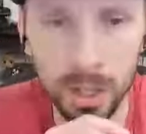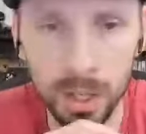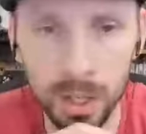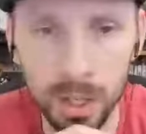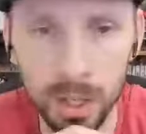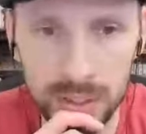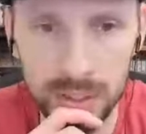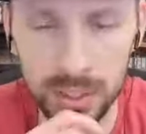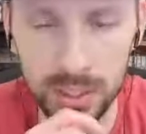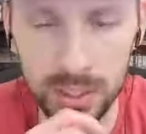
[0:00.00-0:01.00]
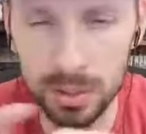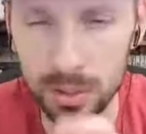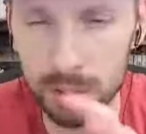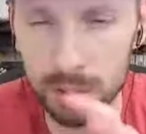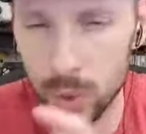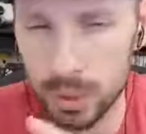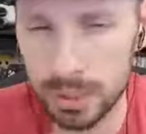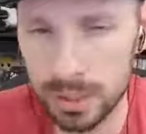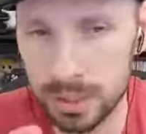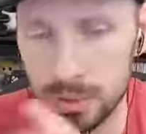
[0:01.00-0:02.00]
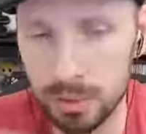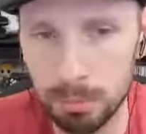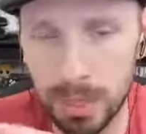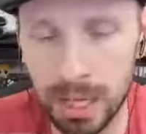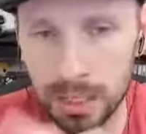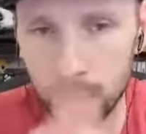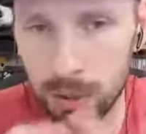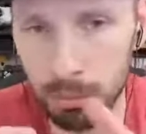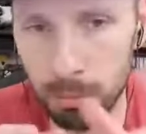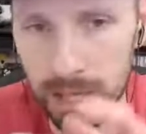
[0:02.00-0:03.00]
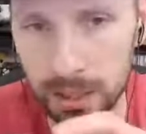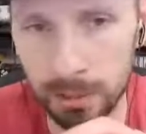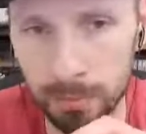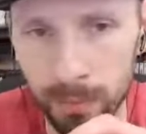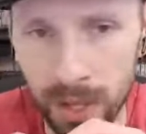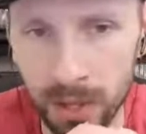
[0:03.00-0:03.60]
you'll notice that there's certain choices that you can make that when you make them,